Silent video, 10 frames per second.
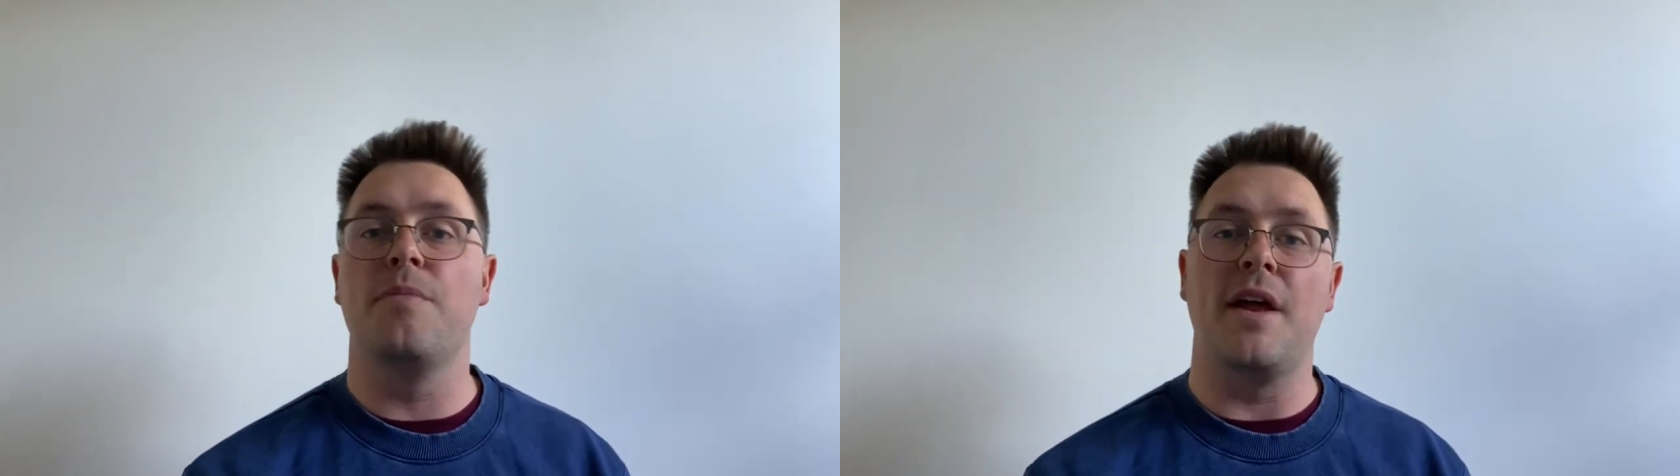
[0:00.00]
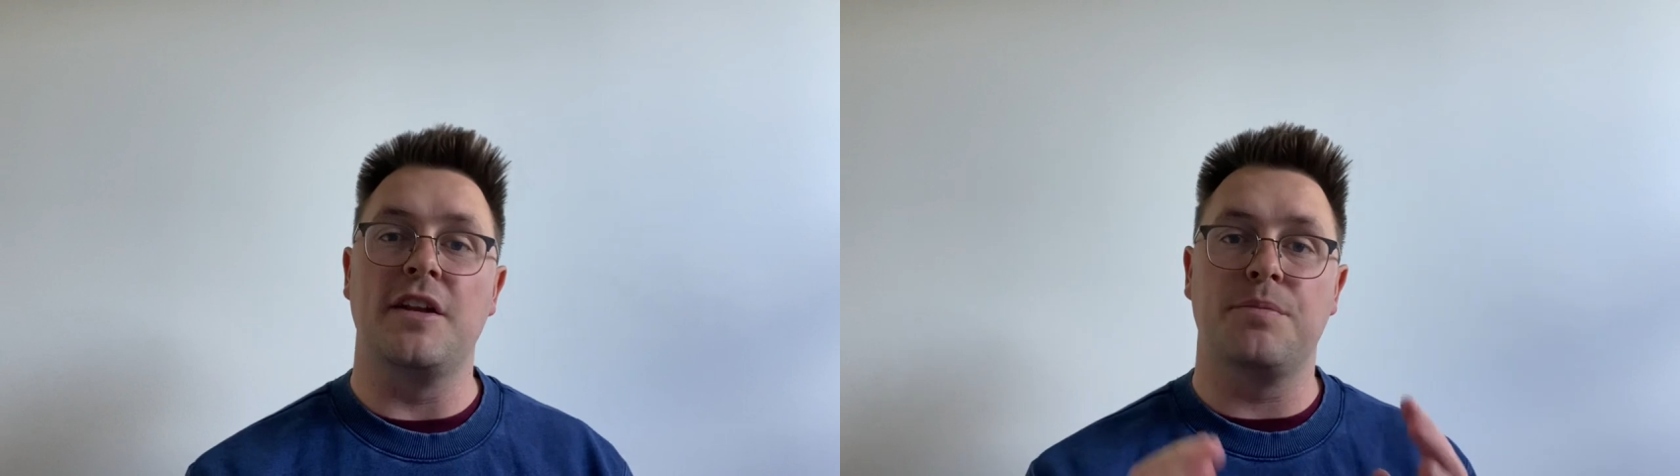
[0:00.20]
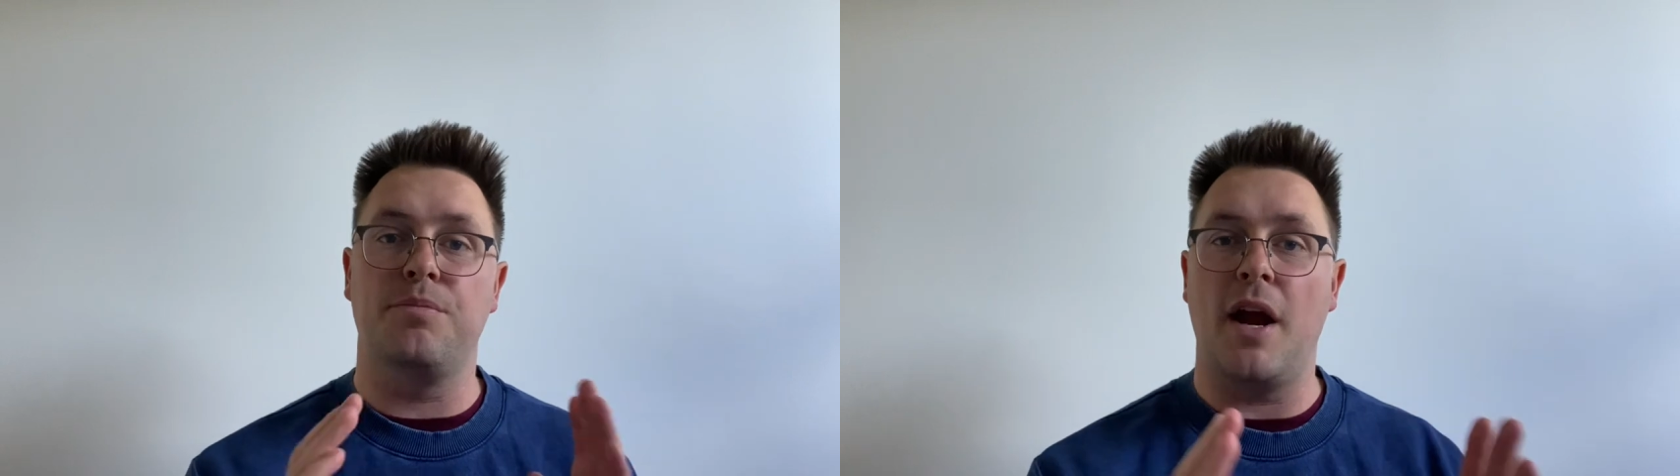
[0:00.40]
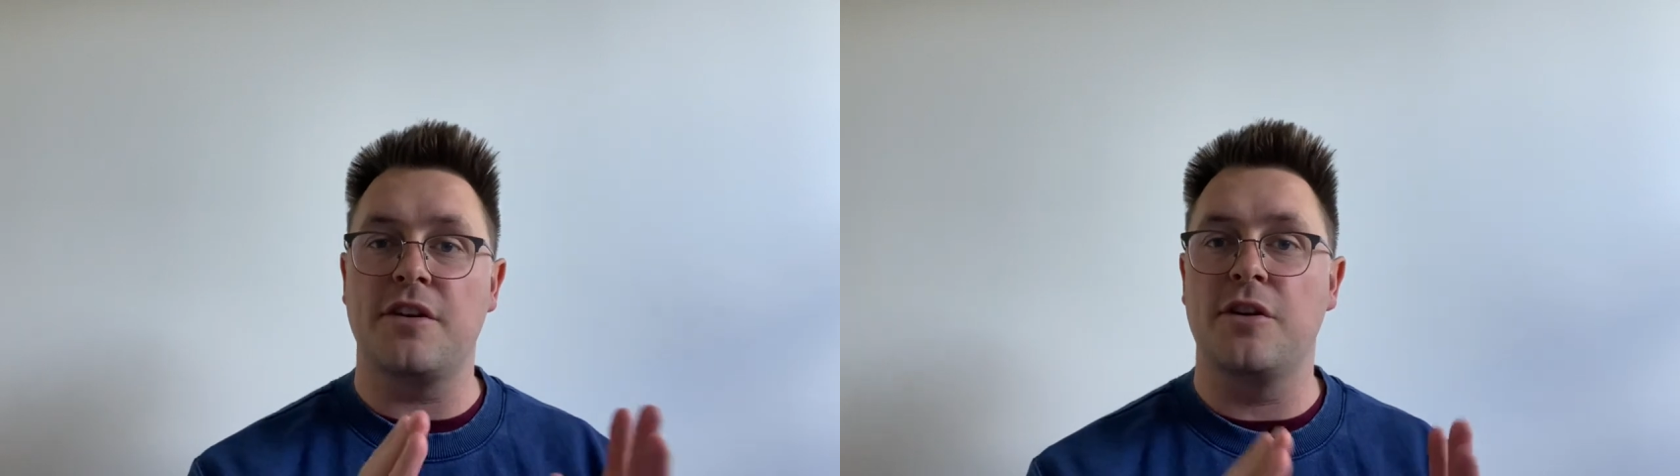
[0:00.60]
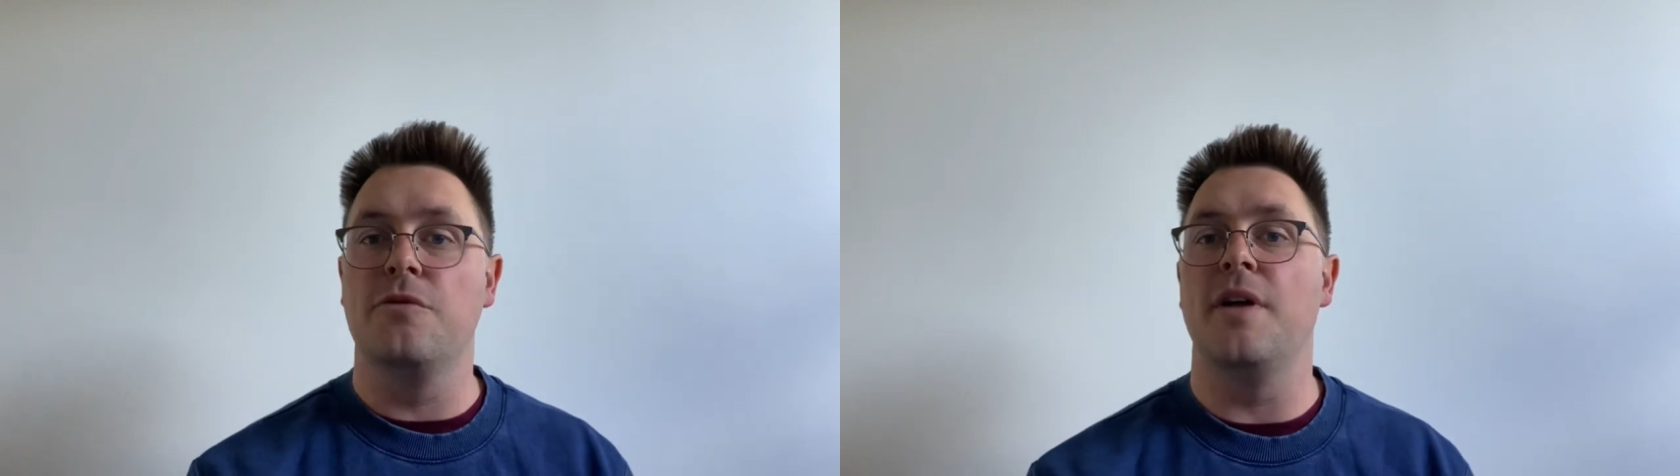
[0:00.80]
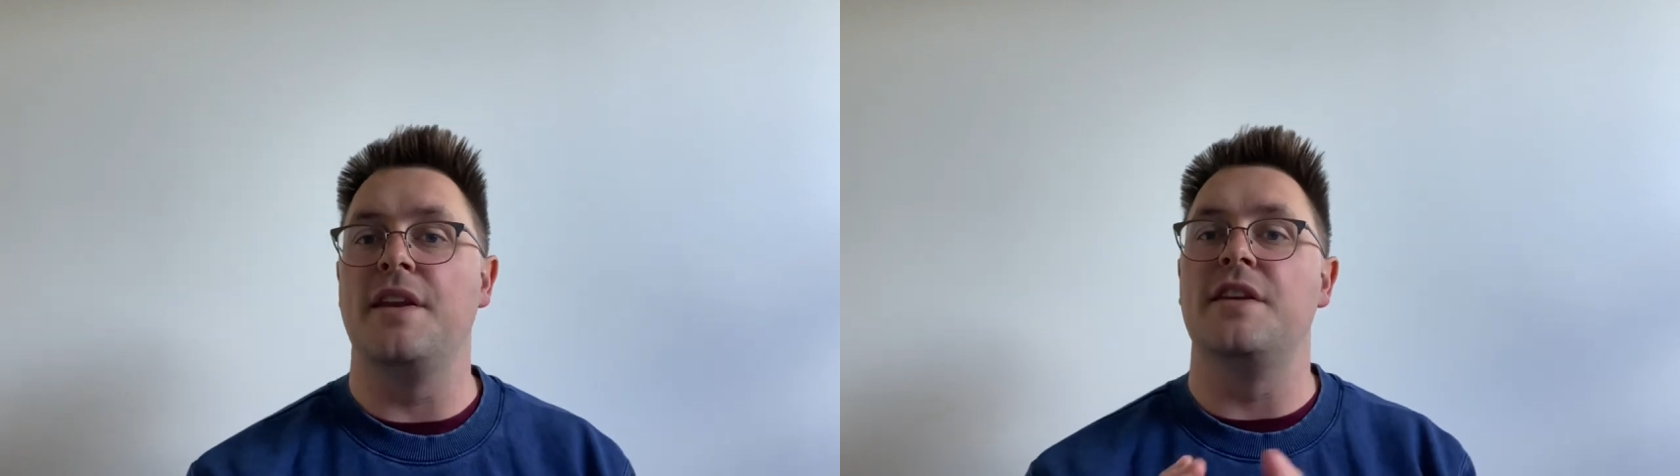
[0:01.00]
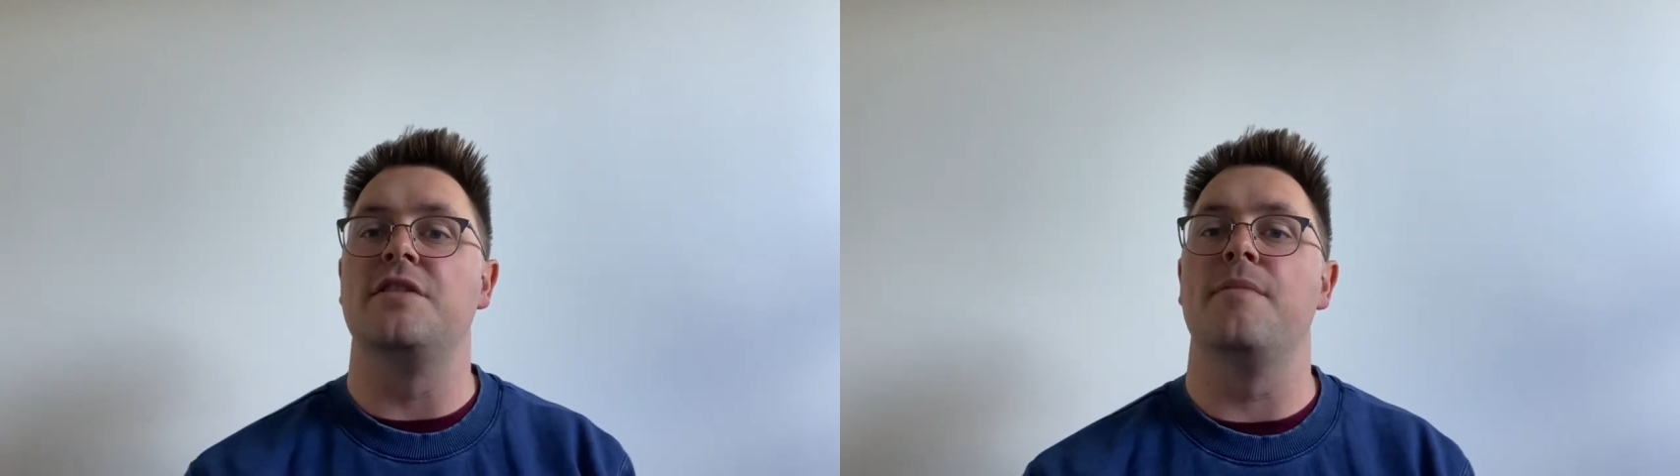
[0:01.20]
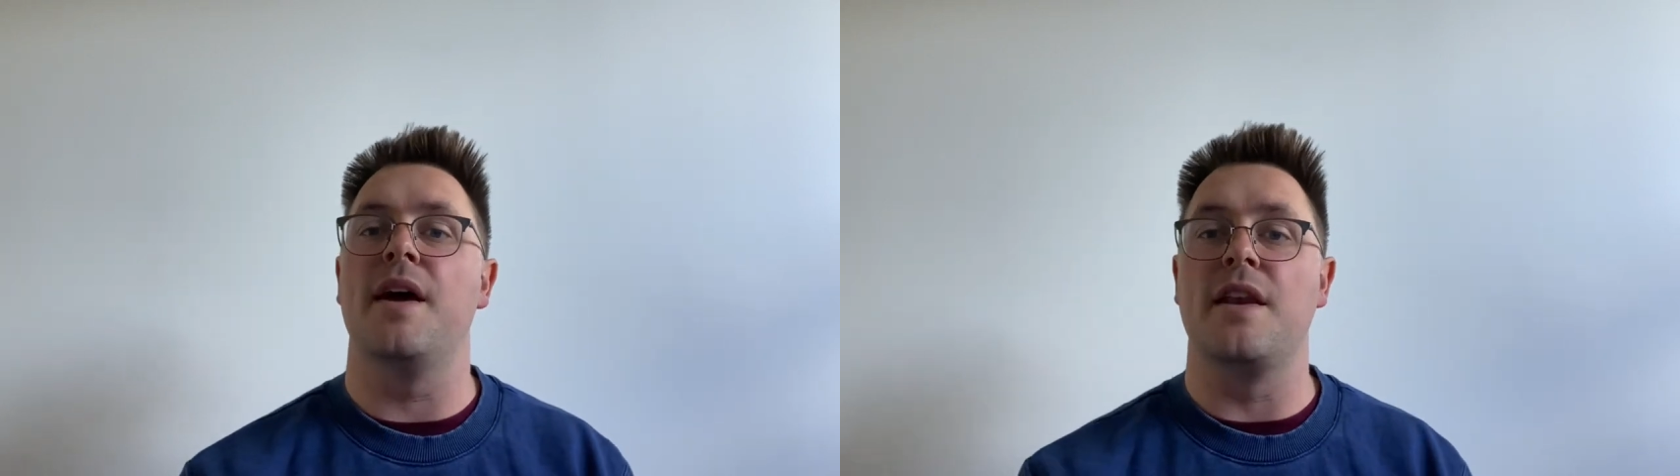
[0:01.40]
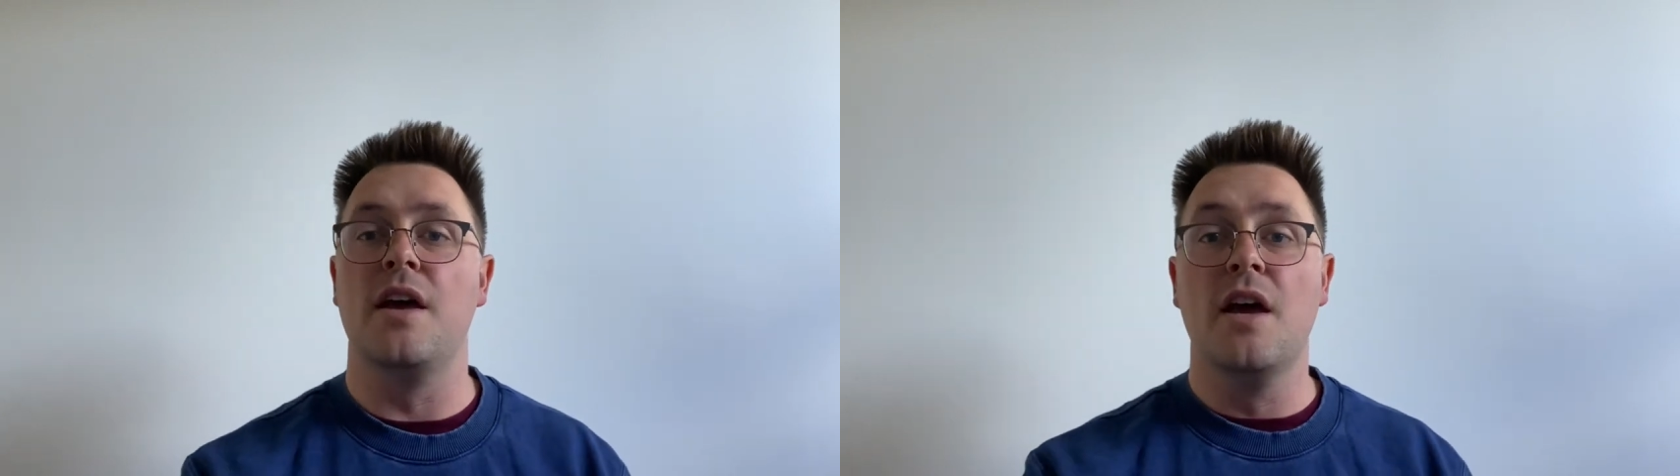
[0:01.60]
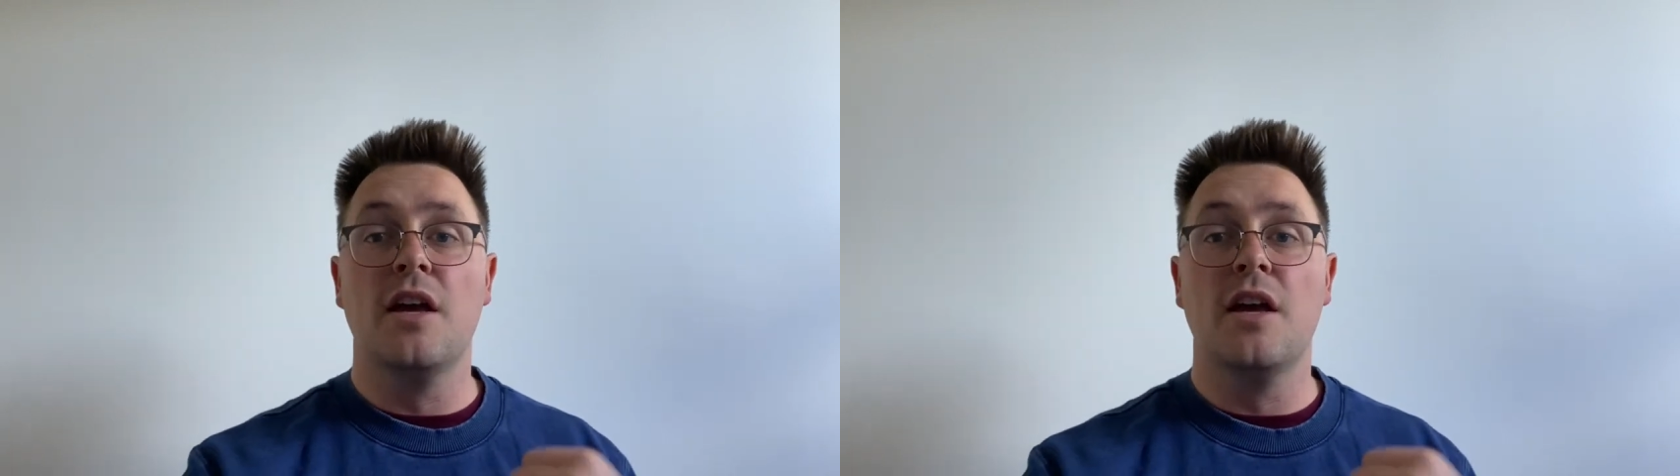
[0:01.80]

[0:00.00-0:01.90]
but it's practical and in demand.